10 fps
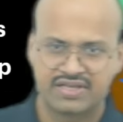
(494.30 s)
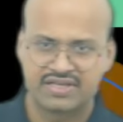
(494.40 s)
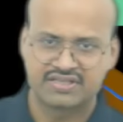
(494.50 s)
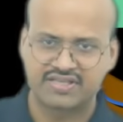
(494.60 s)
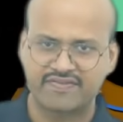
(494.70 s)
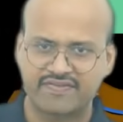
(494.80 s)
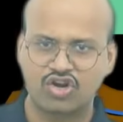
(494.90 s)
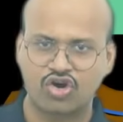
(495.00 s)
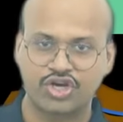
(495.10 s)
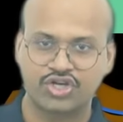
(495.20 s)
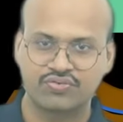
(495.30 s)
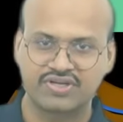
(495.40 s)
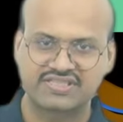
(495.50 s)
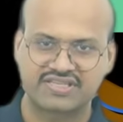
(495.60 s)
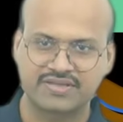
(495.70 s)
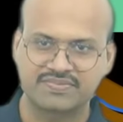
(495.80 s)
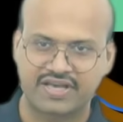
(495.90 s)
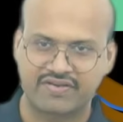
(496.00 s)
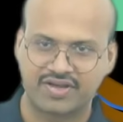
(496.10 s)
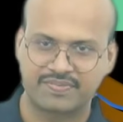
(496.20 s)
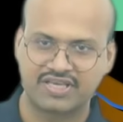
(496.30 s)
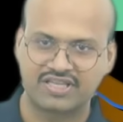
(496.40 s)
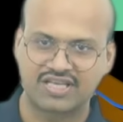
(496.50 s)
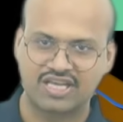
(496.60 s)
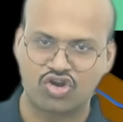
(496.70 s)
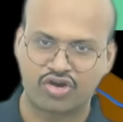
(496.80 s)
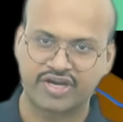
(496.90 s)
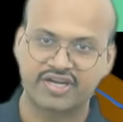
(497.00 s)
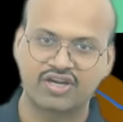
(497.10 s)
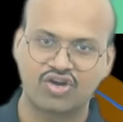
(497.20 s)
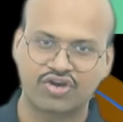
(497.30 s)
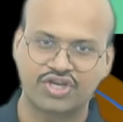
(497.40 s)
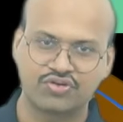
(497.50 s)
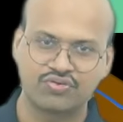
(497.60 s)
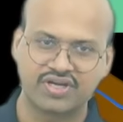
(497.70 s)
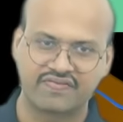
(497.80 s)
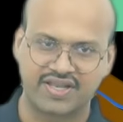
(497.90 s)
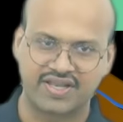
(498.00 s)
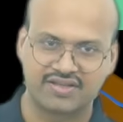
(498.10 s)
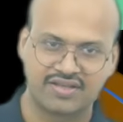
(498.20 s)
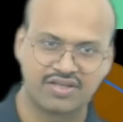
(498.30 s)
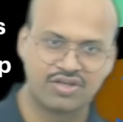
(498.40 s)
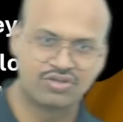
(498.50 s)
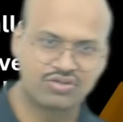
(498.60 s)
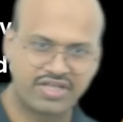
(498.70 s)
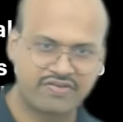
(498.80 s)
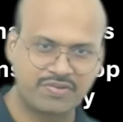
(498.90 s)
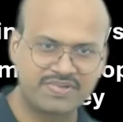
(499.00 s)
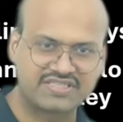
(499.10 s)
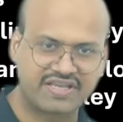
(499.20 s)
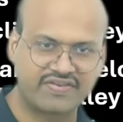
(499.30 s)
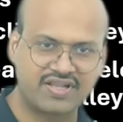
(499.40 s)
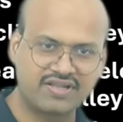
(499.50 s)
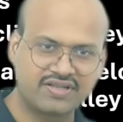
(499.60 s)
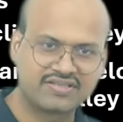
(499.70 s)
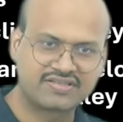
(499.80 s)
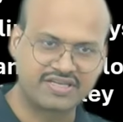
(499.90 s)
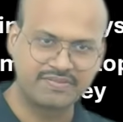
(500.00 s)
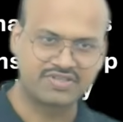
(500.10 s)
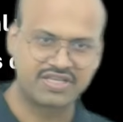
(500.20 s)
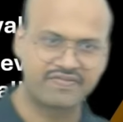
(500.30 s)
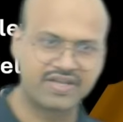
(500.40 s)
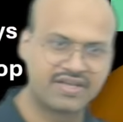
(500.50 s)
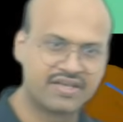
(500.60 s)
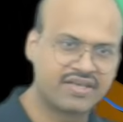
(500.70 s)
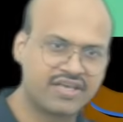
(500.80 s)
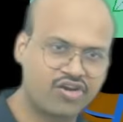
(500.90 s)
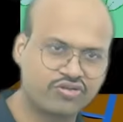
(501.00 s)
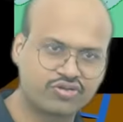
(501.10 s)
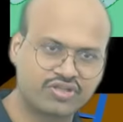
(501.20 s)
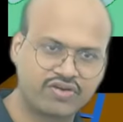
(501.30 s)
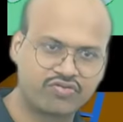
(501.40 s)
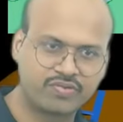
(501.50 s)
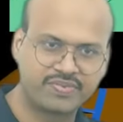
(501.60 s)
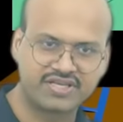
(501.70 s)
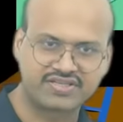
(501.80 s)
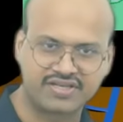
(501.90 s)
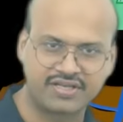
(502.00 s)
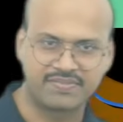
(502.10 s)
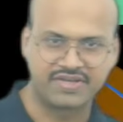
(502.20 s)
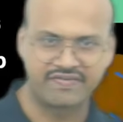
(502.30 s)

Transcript: Several longitudinal streams develop in the elongated longitudinal valley. So there will be several streams. Even here also there would be a stream. Even